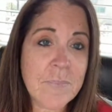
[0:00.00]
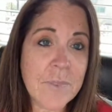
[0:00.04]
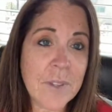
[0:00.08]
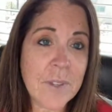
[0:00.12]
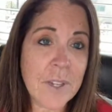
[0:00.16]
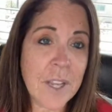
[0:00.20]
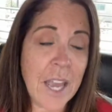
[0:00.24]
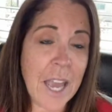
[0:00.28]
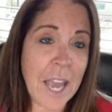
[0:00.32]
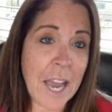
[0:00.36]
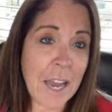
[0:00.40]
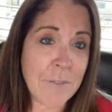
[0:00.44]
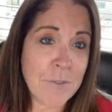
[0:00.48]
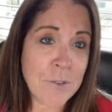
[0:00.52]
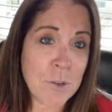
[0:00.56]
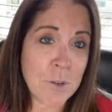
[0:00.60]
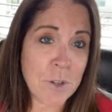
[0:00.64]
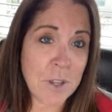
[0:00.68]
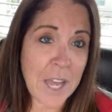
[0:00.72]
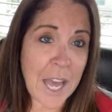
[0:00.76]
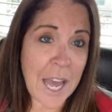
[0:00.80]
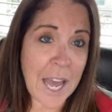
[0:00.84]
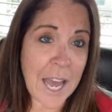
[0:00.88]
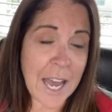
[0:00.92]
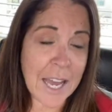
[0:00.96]
After
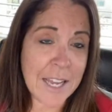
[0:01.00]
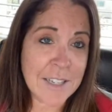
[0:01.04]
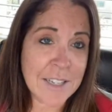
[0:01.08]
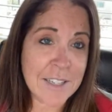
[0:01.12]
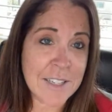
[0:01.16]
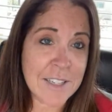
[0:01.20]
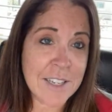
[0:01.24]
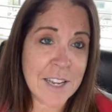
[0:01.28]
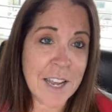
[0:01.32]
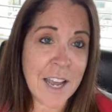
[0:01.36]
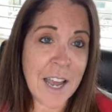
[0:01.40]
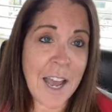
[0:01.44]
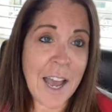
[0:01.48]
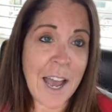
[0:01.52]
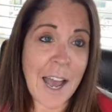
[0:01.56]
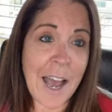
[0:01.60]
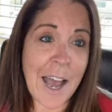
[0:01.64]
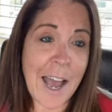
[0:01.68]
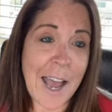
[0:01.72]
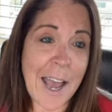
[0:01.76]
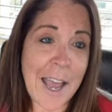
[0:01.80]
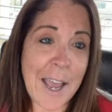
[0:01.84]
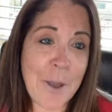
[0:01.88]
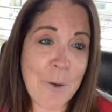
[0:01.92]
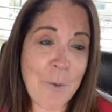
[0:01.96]
that,
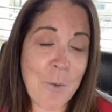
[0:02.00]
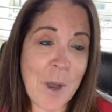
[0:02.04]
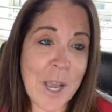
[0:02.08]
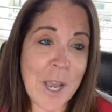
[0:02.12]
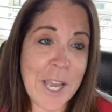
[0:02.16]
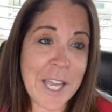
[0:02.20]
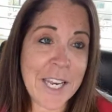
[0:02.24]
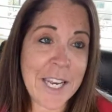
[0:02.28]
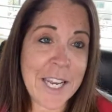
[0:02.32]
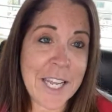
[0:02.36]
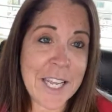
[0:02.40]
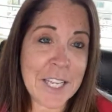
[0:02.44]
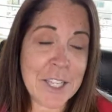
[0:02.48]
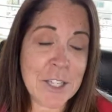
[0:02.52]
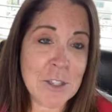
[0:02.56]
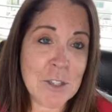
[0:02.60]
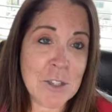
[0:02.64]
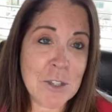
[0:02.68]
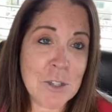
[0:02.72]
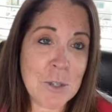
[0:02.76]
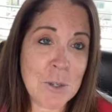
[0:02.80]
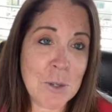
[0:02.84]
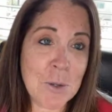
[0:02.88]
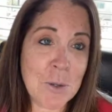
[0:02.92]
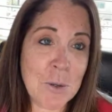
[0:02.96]
I went
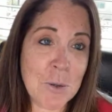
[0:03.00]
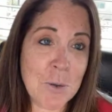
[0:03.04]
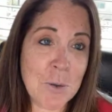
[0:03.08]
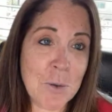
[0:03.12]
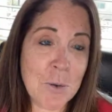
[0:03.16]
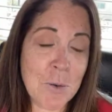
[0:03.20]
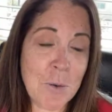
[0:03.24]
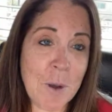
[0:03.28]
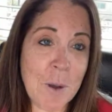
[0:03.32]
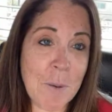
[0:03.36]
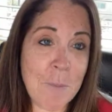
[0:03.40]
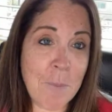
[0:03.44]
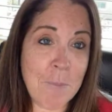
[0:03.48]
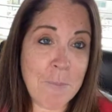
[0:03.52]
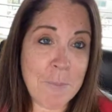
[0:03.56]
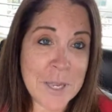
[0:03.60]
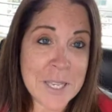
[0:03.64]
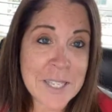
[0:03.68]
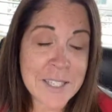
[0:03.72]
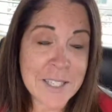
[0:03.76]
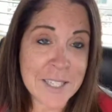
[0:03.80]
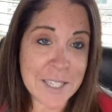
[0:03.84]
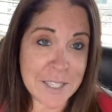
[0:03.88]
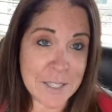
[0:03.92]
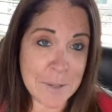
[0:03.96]
into a
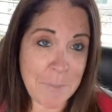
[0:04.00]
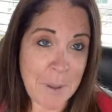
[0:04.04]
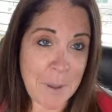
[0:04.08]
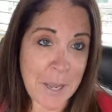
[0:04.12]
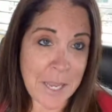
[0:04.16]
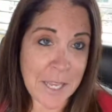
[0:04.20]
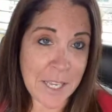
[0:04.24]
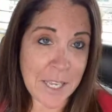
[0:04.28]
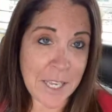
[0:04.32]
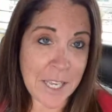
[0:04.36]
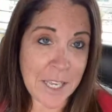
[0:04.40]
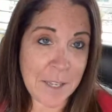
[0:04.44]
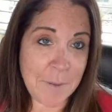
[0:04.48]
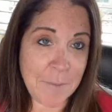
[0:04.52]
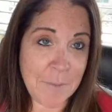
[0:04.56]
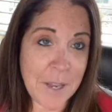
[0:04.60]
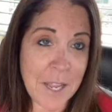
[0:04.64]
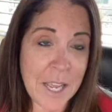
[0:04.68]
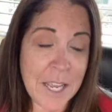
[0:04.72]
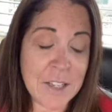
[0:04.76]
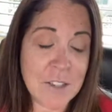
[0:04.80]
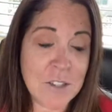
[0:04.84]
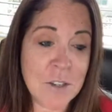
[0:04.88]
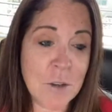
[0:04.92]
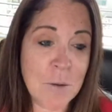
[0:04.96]
business banking.
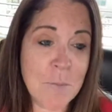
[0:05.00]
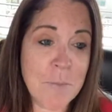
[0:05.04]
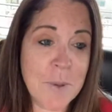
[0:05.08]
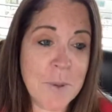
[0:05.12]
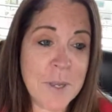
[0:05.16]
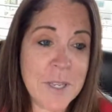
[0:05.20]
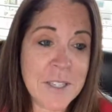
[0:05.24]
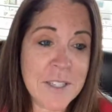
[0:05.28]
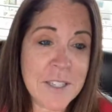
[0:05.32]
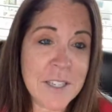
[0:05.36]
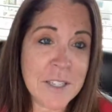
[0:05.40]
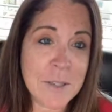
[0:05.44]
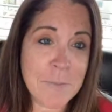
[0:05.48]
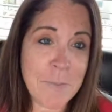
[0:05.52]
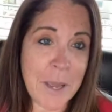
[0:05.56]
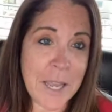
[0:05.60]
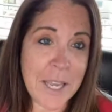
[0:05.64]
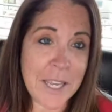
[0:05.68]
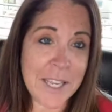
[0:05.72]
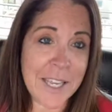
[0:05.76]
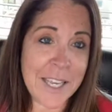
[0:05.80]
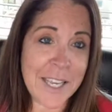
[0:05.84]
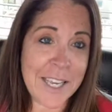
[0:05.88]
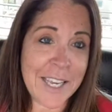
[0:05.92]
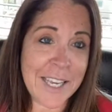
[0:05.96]
And so business
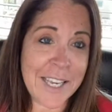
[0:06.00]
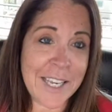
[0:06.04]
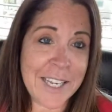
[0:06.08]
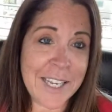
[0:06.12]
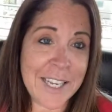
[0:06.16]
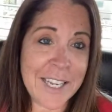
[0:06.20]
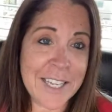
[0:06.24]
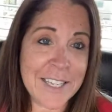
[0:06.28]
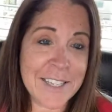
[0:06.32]
banking is